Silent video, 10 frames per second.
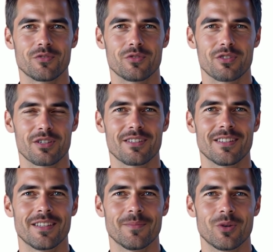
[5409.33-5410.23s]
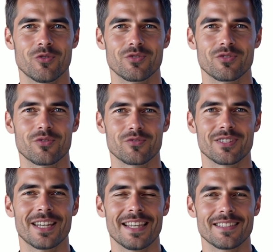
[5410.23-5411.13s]
to certain emotional
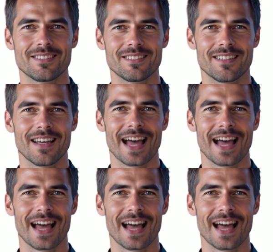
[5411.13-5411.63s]
states